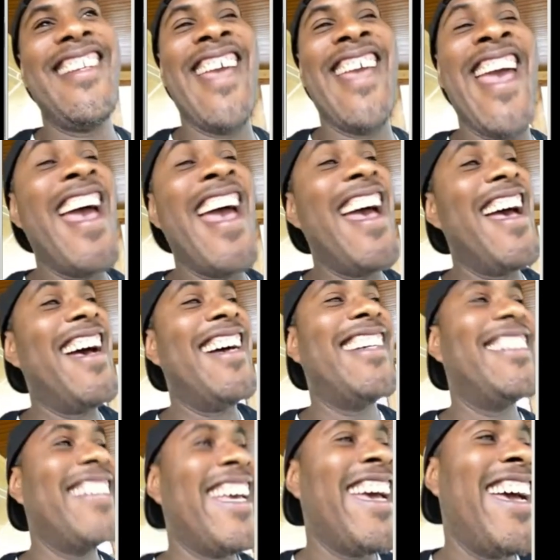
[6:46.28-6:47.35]
Yeah,
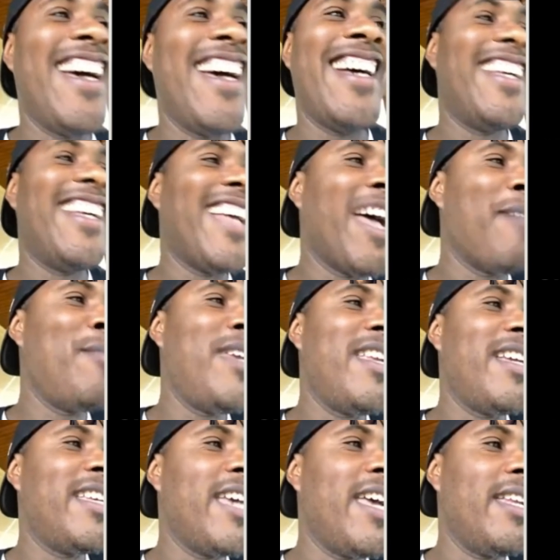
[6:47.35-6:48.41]
yeah. I mean,
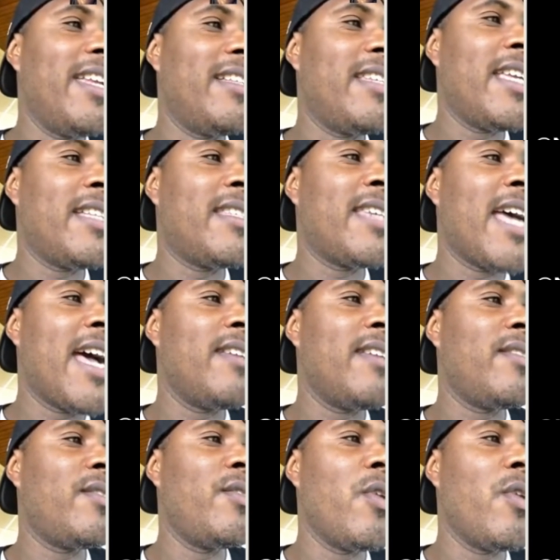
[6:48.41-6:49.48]
again, it
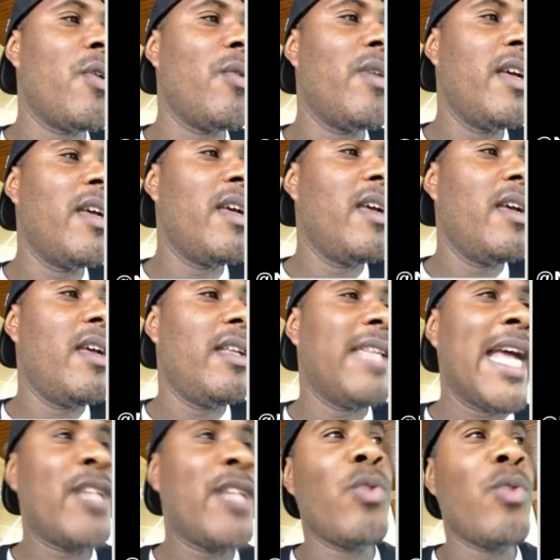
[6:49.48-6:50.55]
ties.
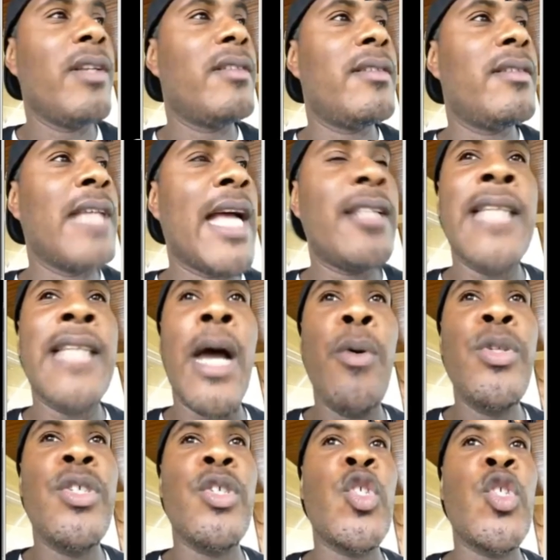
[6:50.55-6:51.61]
That
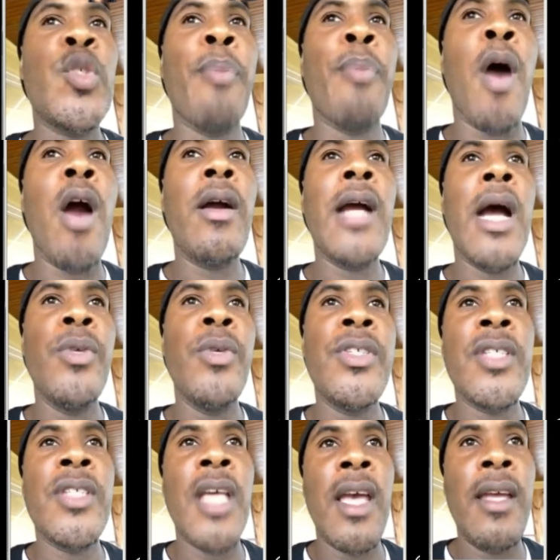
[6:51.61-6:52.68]
was the spark I would
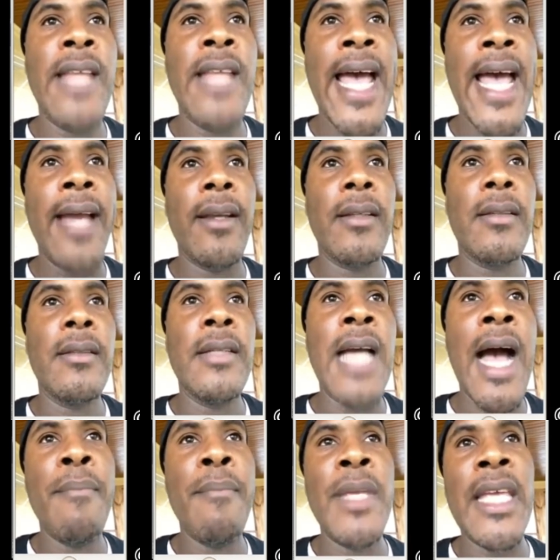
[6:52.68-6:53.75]
say that
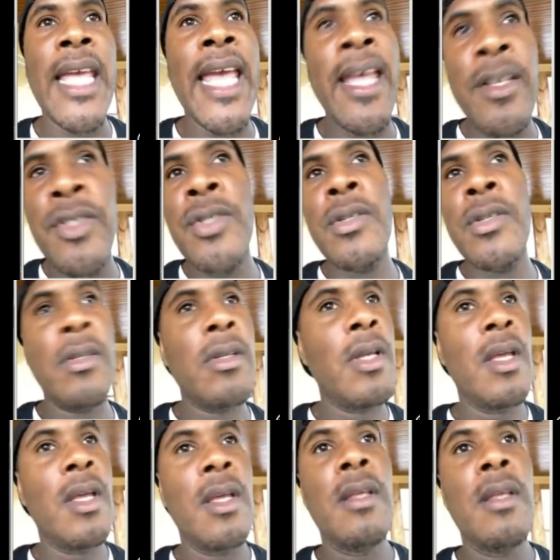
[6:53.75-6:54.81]
got me into
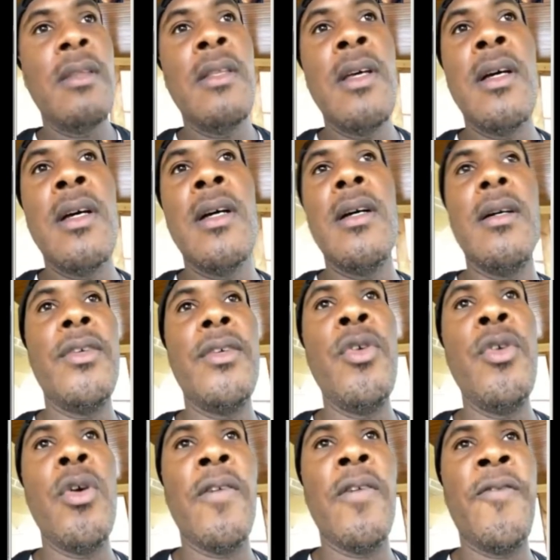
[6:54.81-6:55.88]

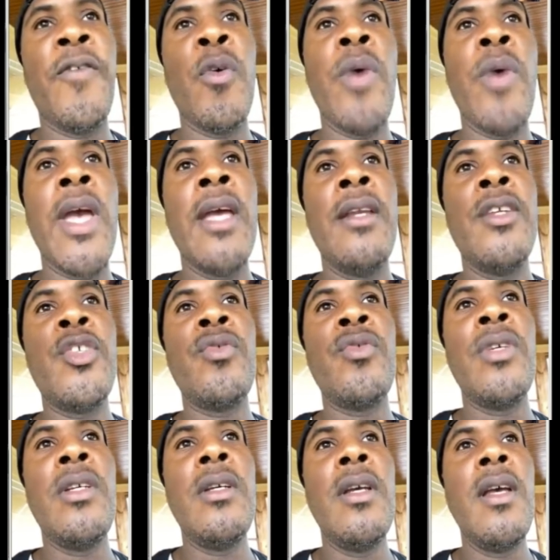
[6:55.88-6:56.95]
the footwear
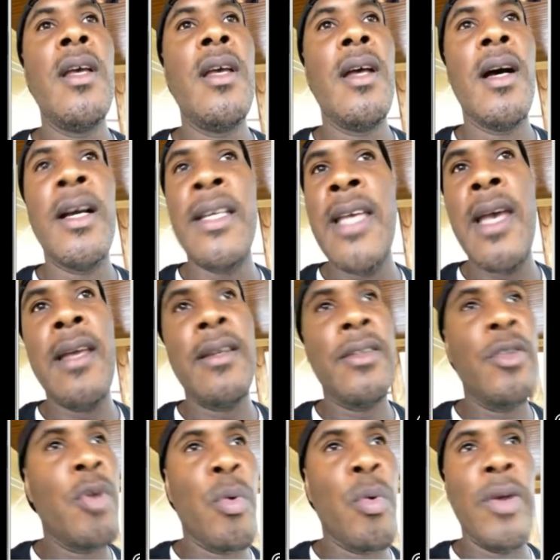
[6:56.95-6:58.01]
industry. Again,
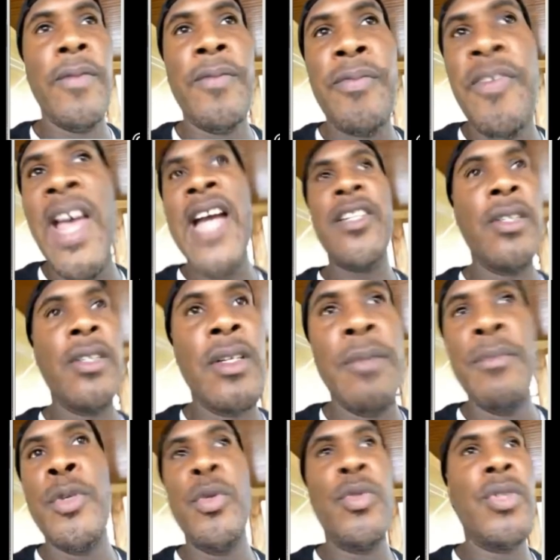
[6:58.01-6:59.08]
with fashion
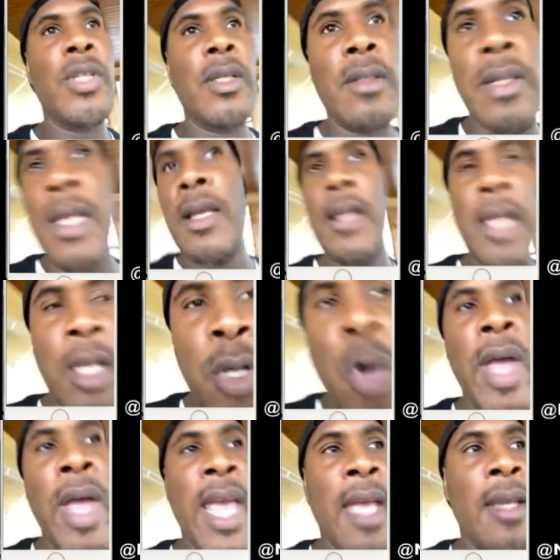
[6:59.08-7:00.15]
and music, it
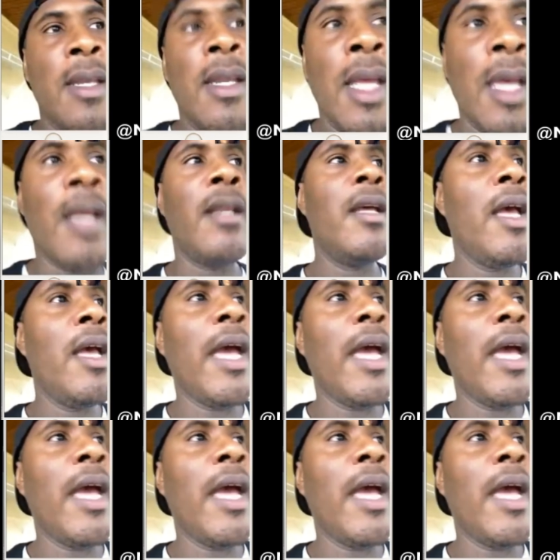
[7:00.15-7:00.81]
go hand in hand.